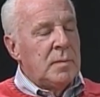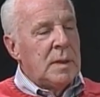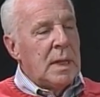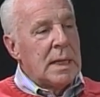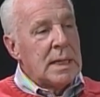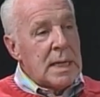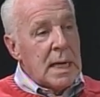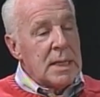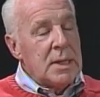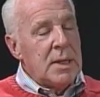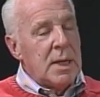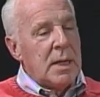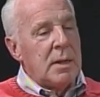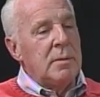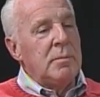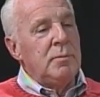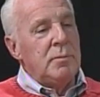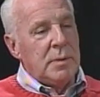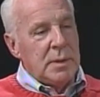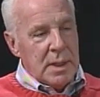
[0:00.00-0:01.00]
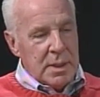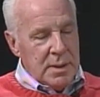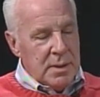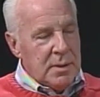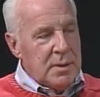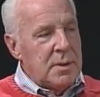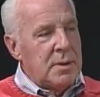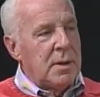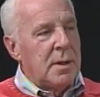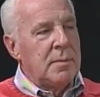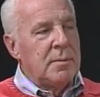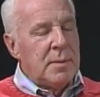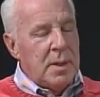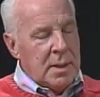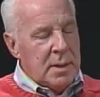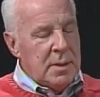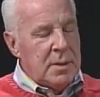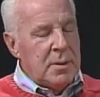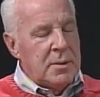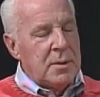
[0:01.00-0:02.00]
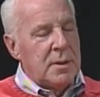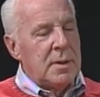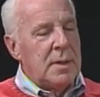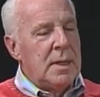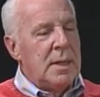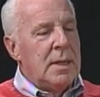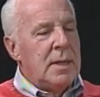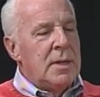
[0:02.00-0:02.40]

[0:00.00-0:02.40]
I got there, we got in the car, they got in the car.